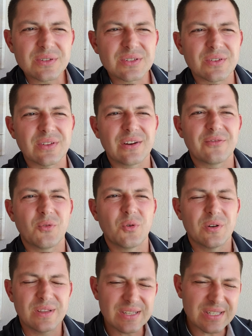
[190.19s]
so
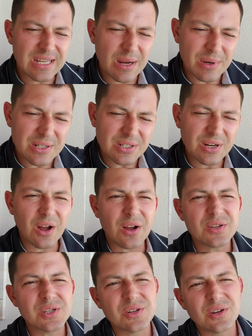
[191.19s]
therefore this is how much it
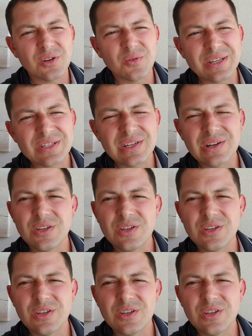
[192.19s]
costs you to do each deal.